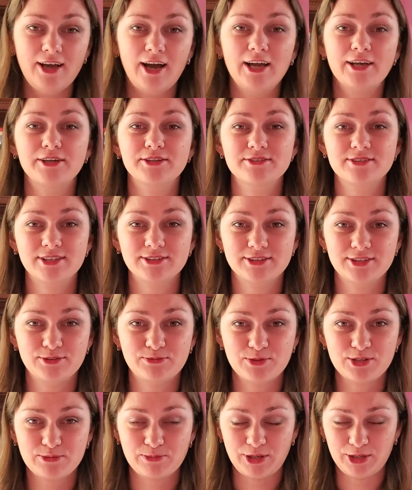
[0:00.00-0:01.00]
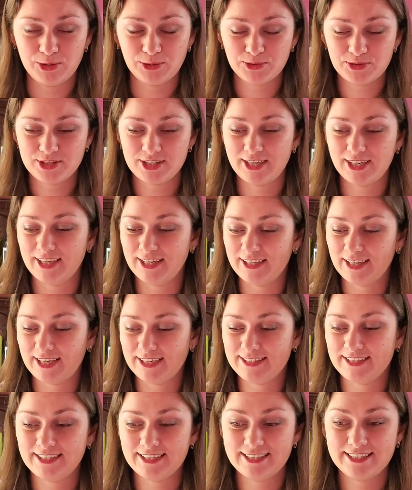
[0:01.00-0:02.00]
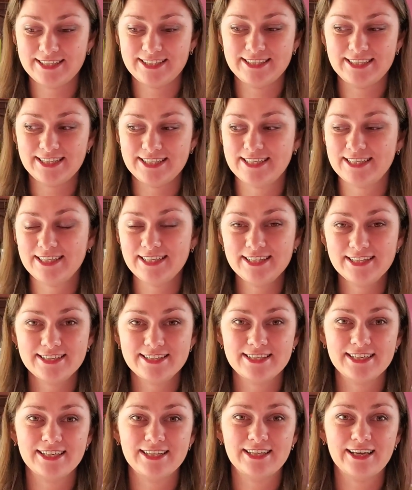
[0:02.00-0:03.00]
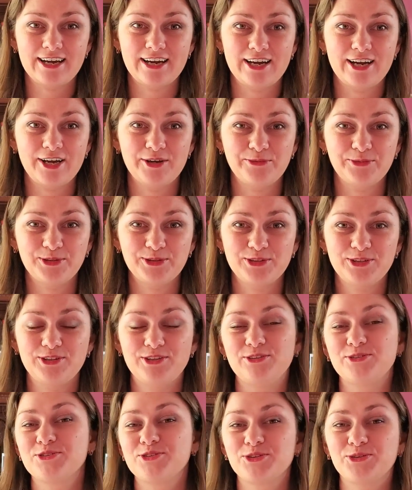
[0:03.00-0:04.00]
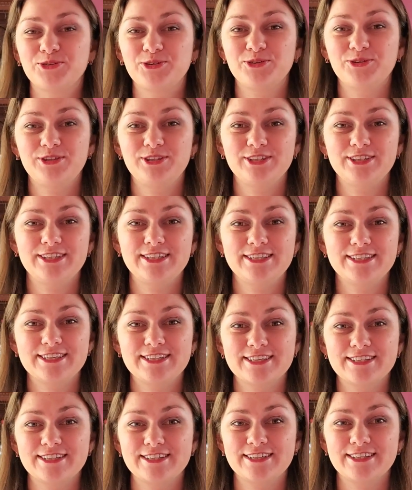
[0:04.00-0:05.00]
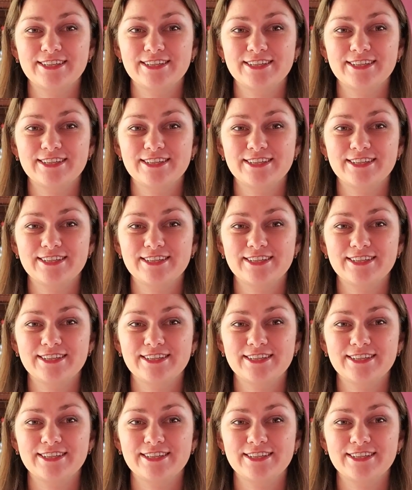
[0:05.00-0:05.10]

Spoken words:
I consulted with my notes, and I think that's it that I wanted to show you in this